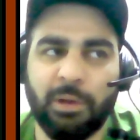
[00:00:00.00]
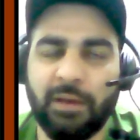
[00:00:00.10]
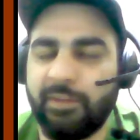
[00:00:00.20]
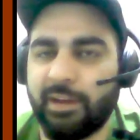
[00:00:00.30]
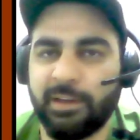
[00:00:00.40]

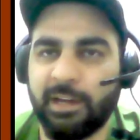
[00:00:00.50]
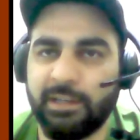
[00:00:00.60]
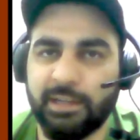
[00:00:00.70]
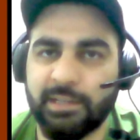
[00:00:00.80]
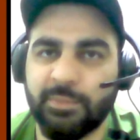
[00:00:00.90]
African
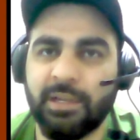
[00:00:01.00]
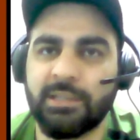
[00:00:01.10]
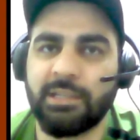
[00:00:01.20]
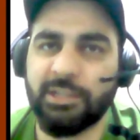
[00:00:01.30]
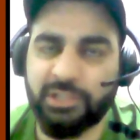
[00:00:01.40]
countries
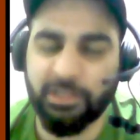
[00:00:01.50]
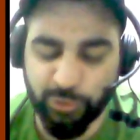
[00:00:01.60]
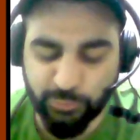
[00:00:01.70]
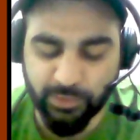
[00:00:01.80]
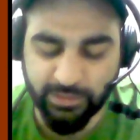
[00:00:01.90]
because the
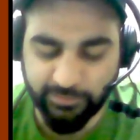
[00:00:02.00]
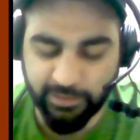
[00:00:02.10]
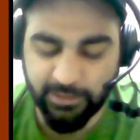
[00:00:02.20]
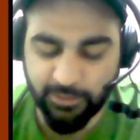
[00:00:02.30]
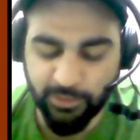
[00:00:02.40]
distribution was different.